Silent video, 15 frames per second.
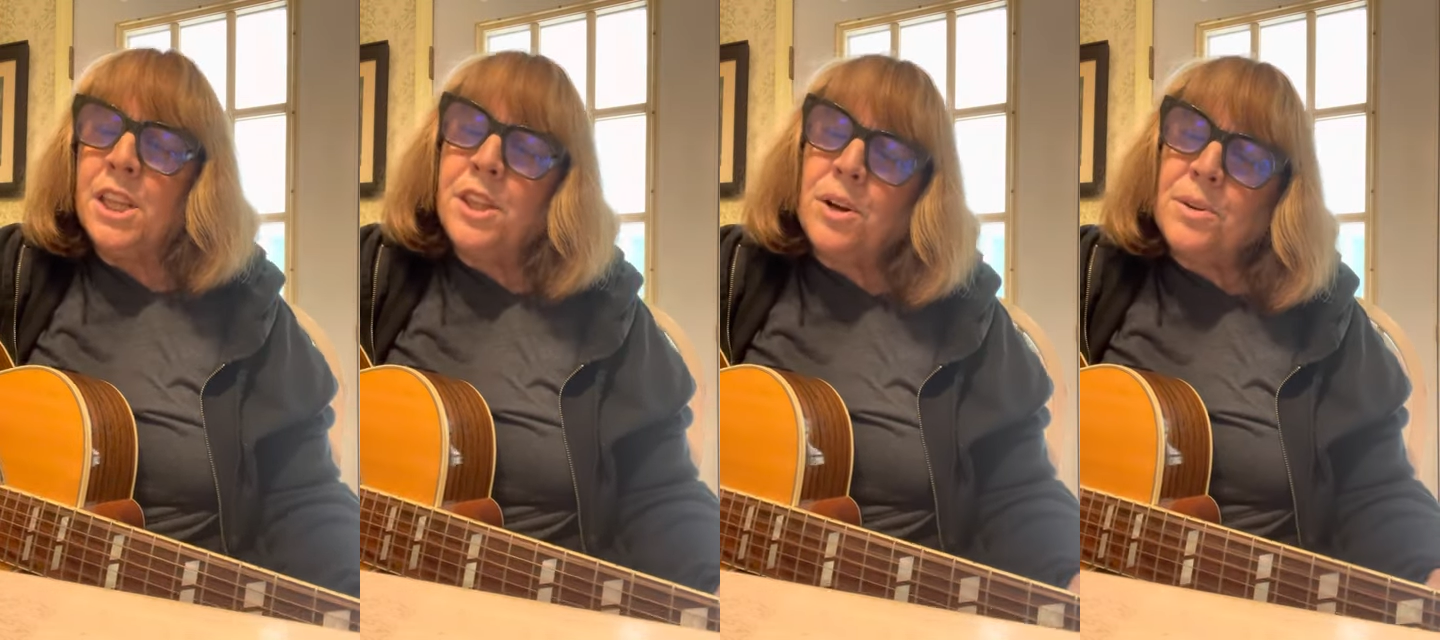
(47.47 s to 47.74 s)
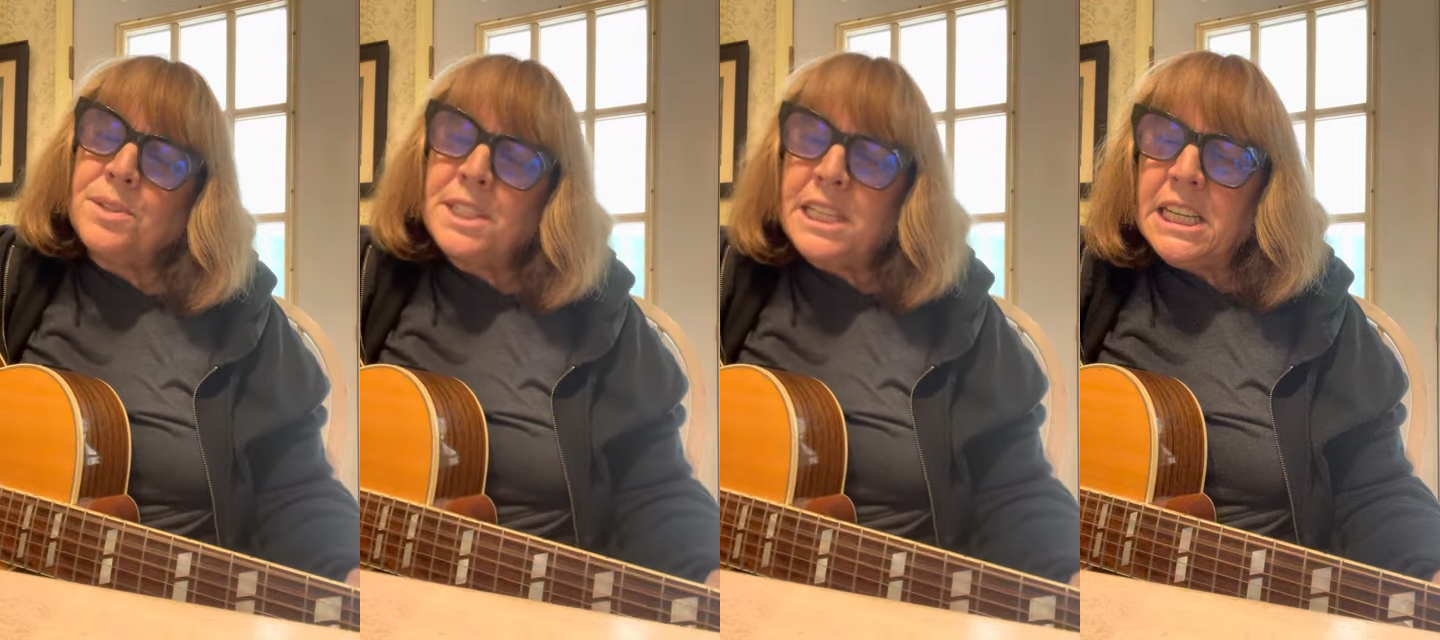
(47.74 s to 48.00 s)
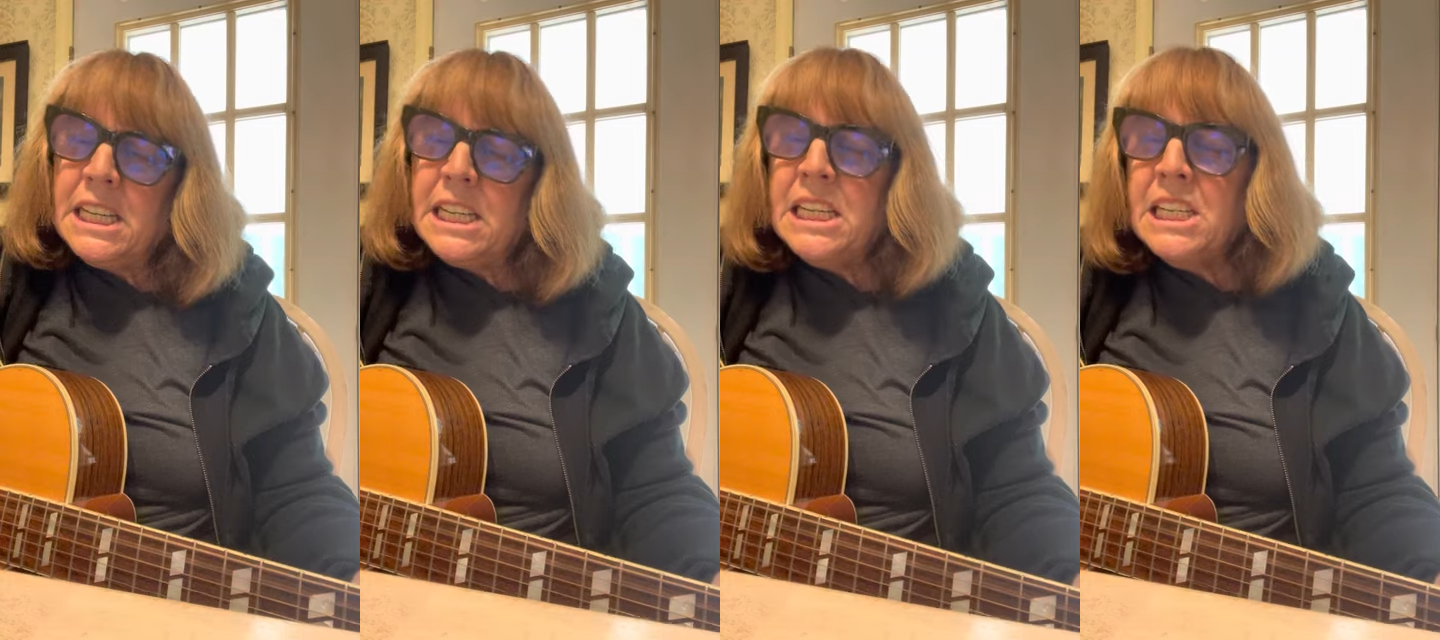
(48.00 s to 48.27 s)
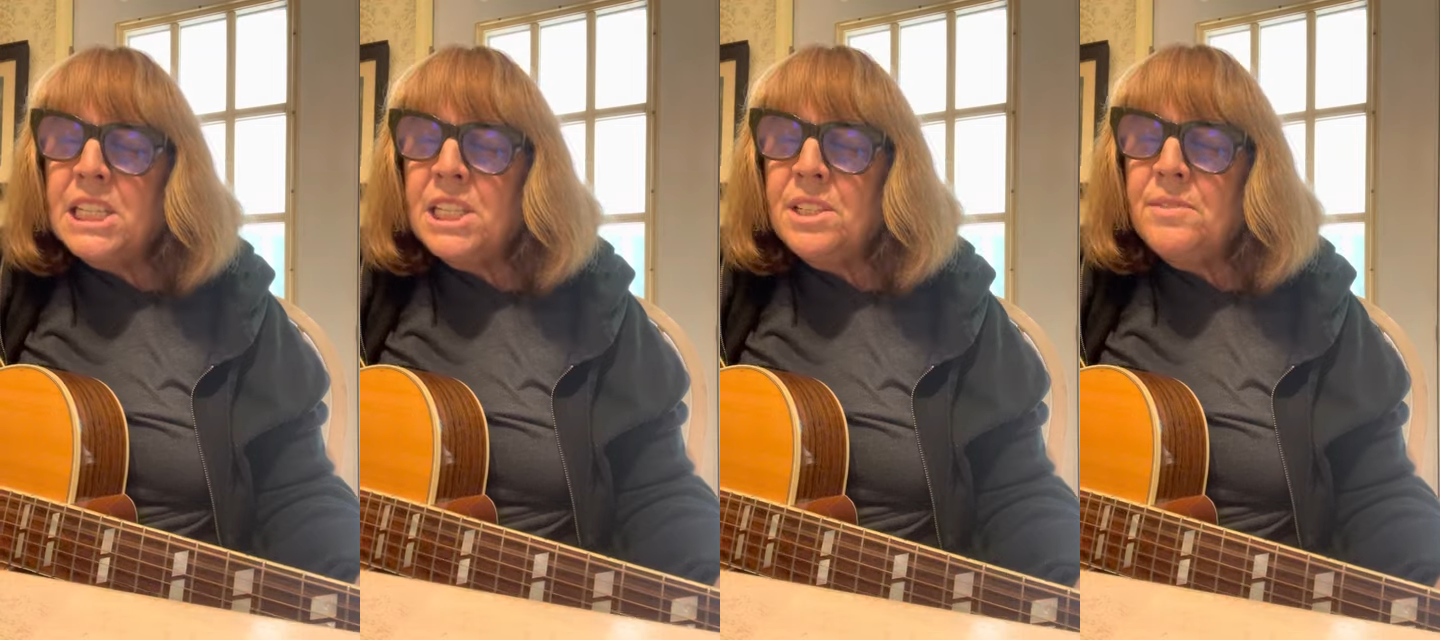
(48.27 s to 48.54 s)
Those
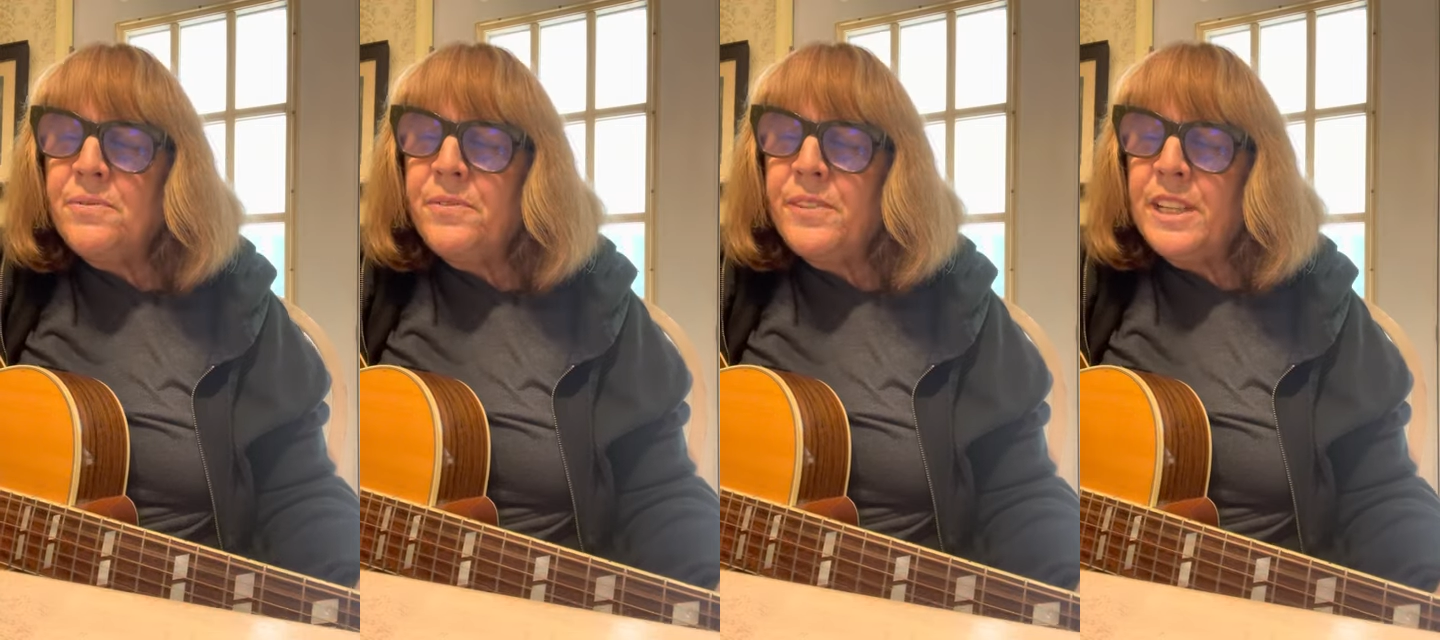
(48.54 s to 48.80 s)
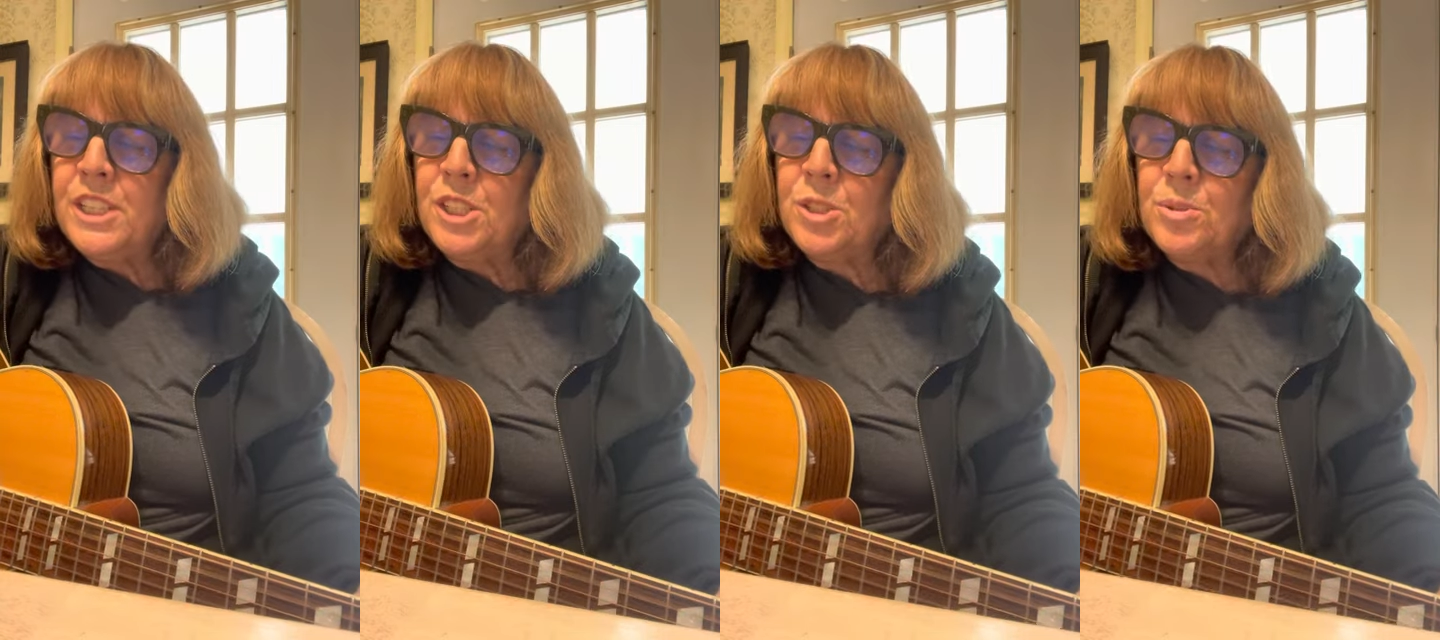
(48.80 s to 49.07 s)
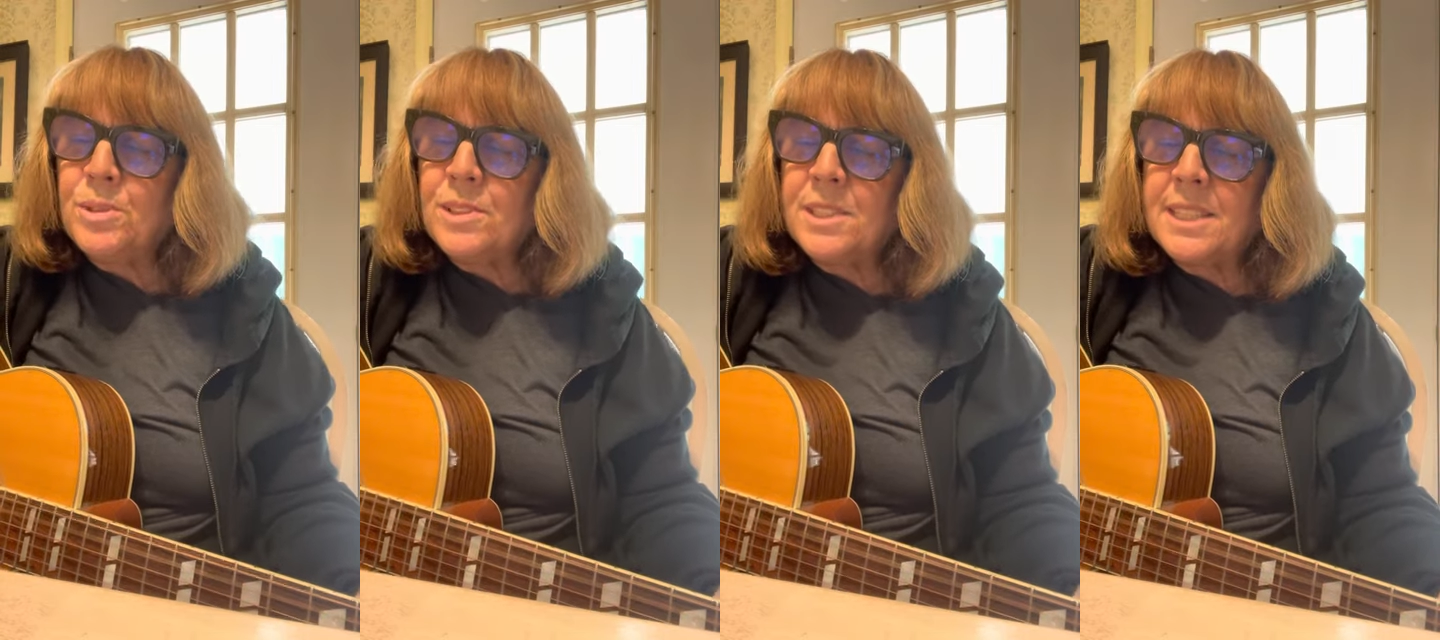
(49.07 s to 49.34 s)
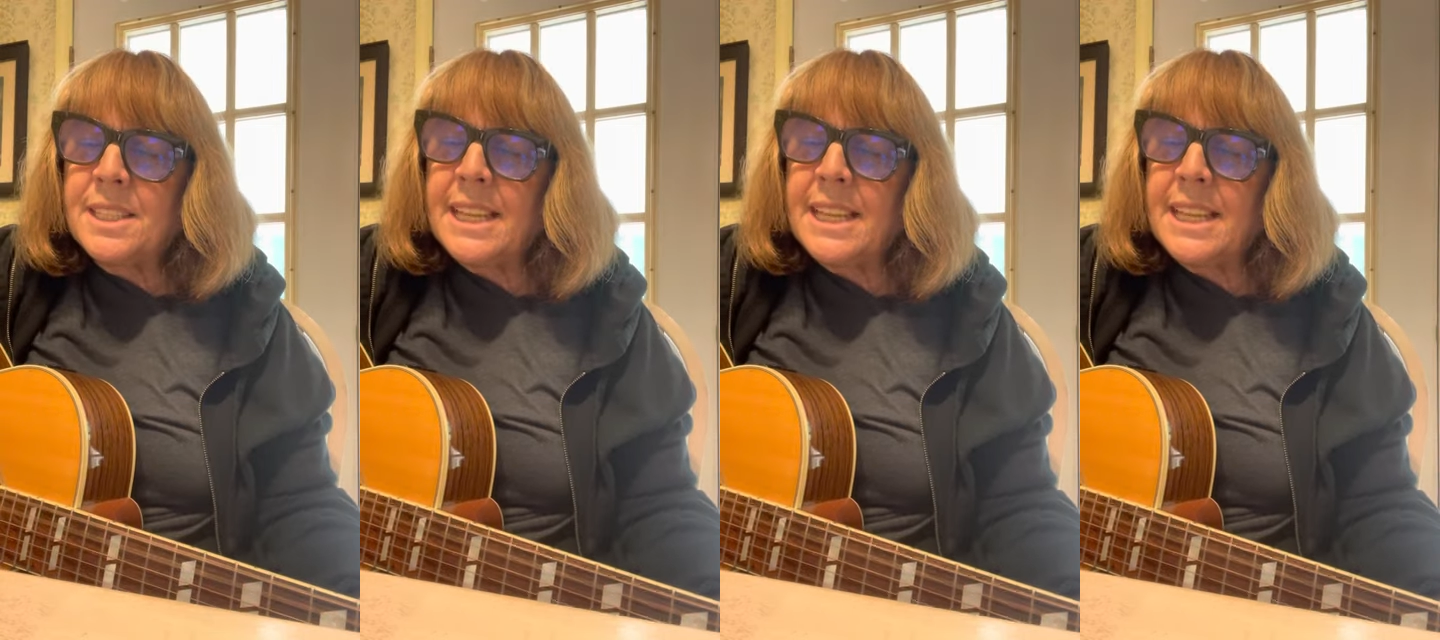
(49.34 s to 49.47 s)
individuals